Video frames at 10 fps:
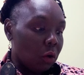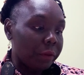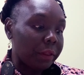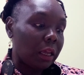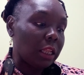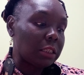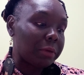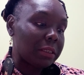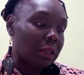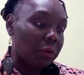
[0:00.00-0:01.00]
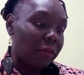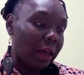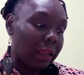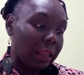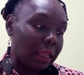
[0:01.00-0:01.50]
With the killing speeds that we've
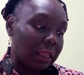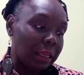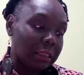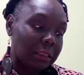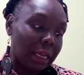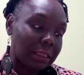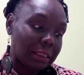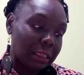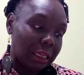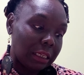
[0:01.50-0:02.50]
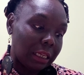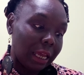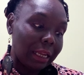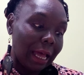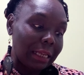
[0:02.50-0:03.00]
had lately in Texas and
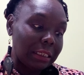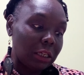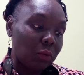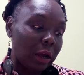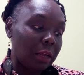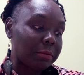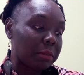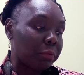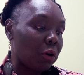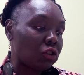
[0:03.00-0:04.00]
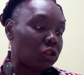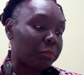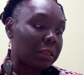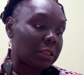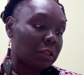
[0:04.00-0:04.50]
Indiana, I did write up some poetry
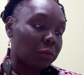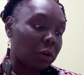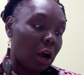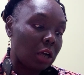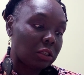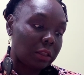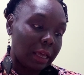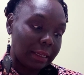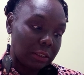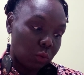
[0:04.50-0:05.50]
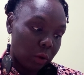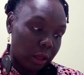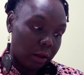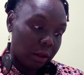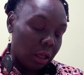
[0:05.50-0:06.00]
pieces in regards to that as
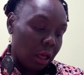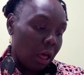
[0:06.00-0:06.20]
well.